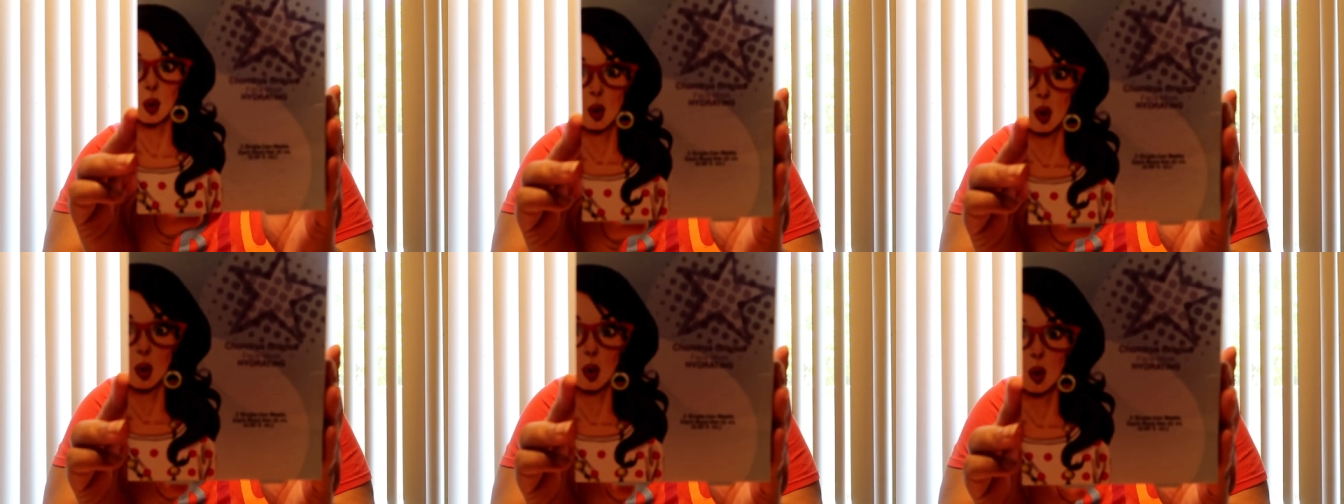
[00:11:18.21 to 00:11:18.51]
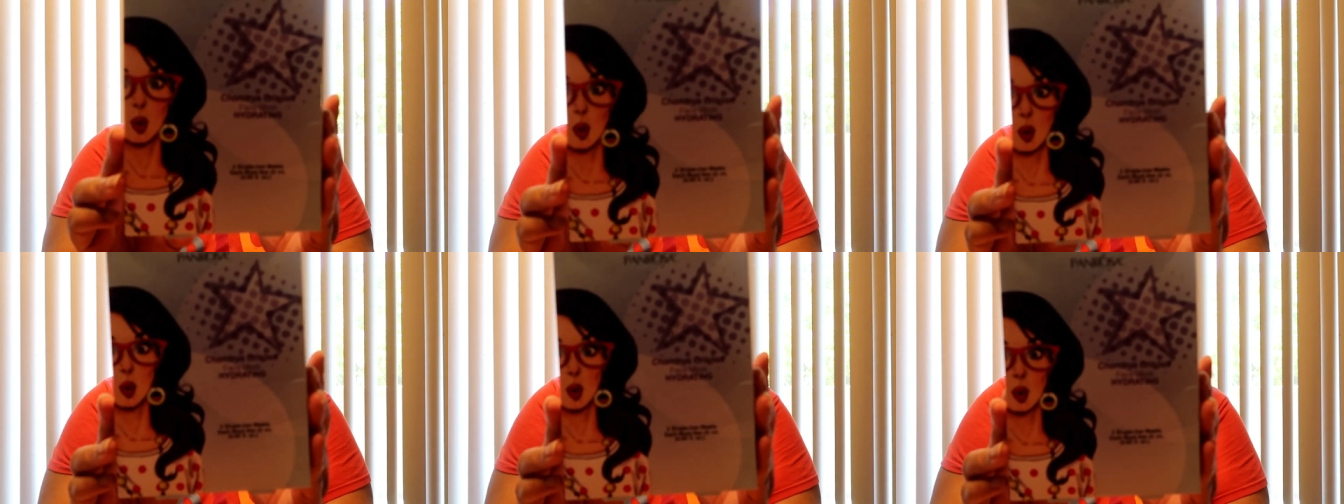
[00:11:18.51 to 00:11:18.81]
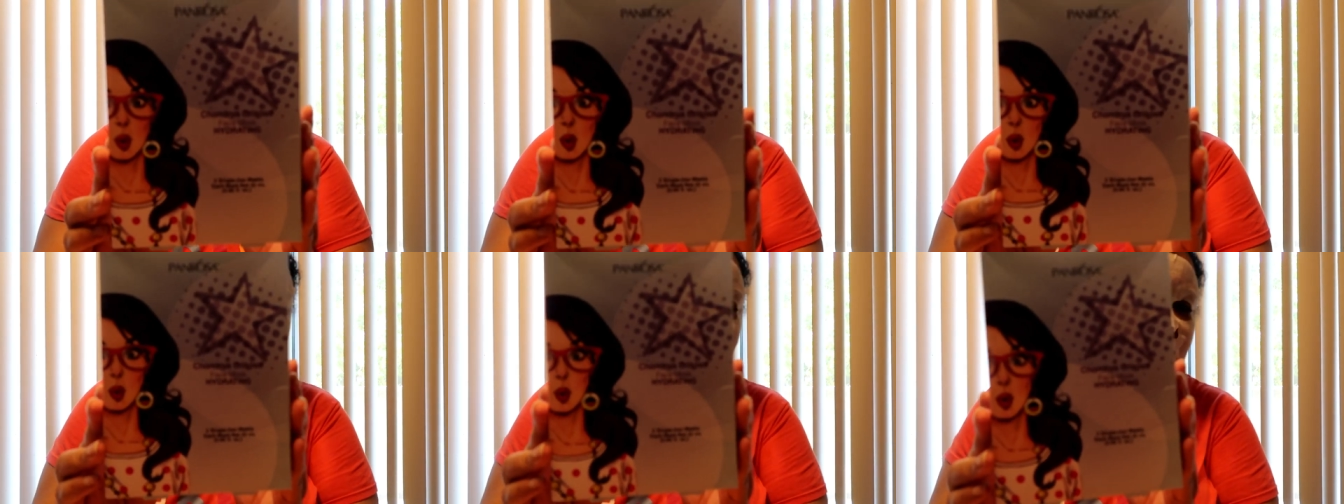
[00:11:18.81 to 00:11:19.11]
try this, I
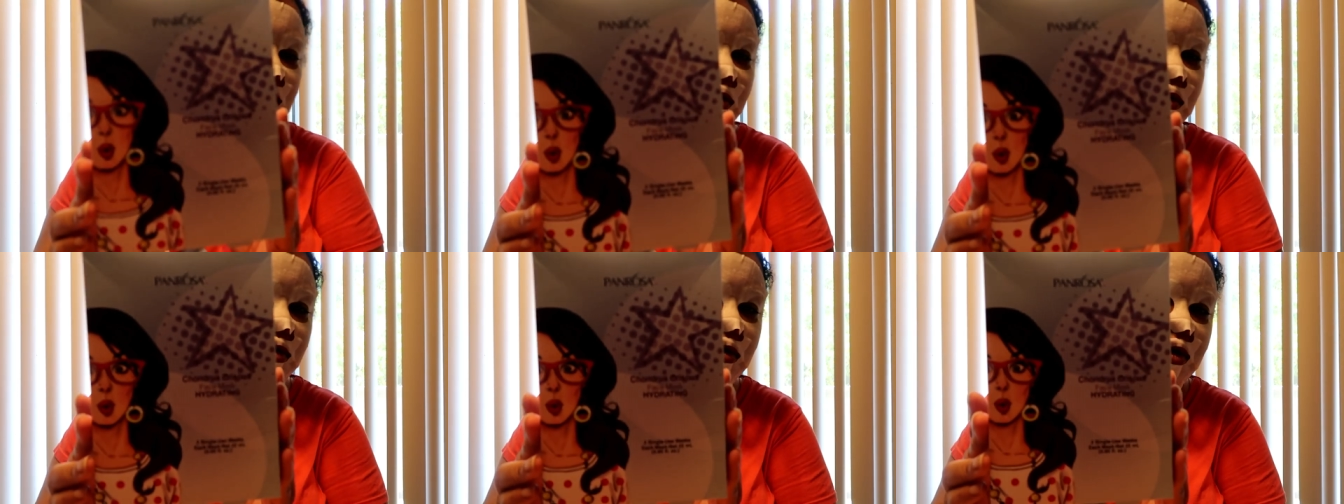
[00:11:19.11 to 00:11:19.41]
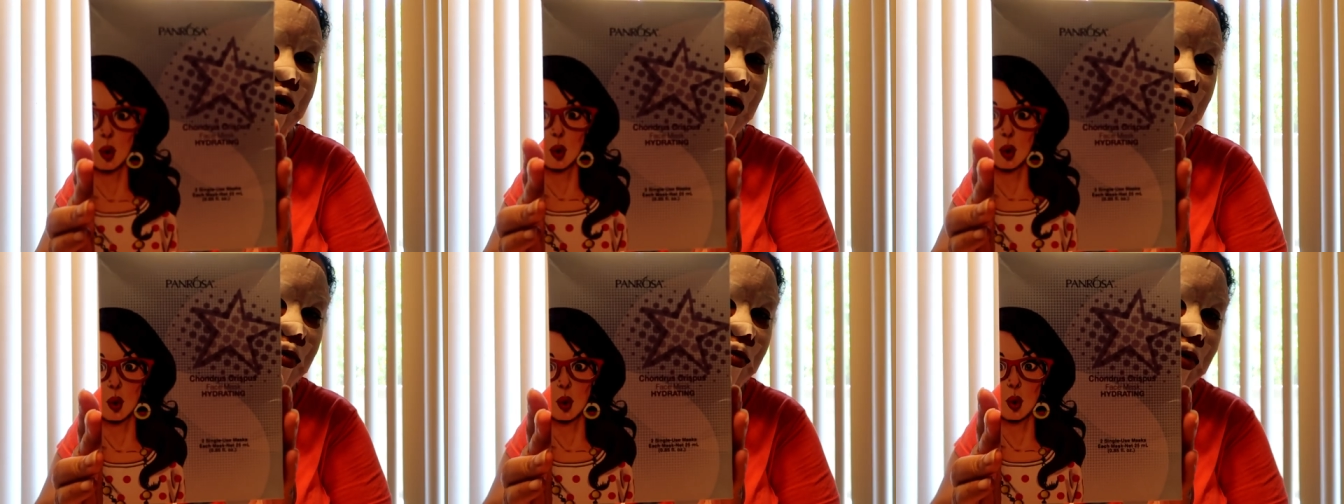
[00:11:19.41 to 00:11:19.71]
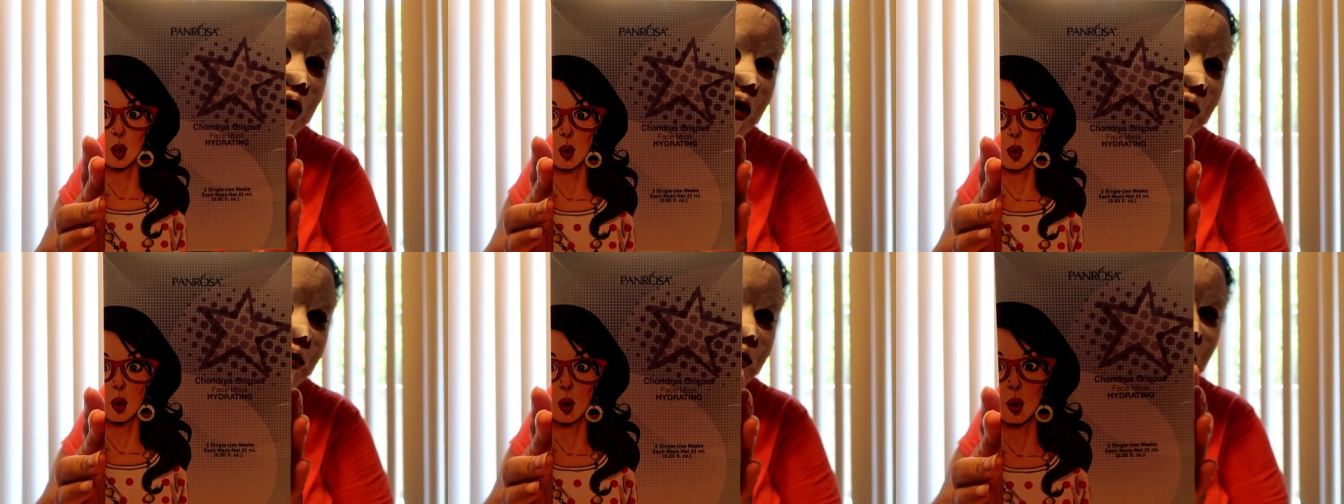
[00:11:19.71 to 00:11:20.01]
will
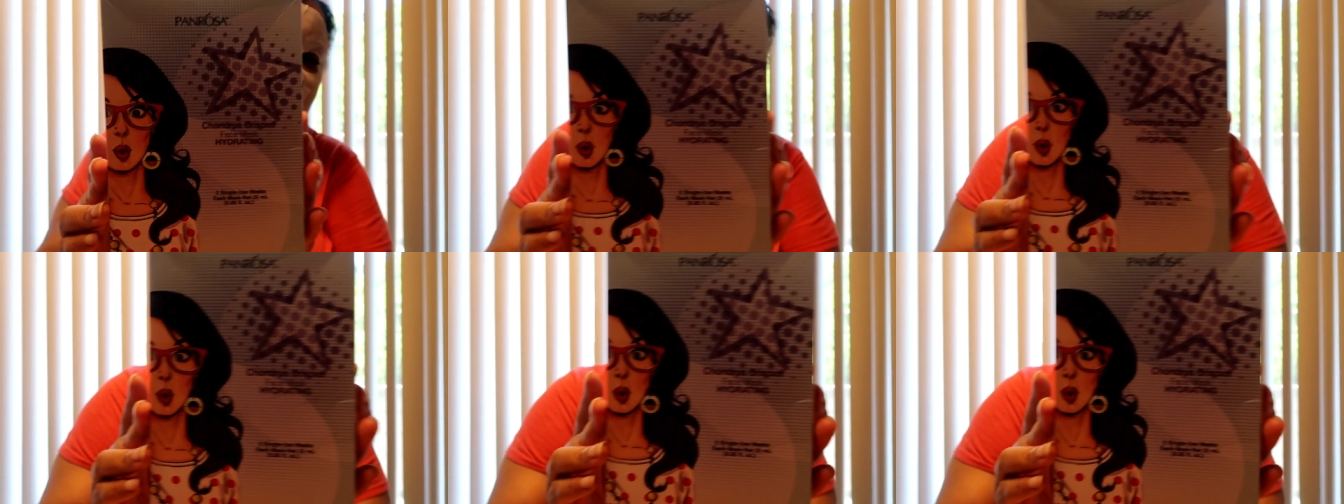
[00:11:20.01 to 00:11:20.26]
probably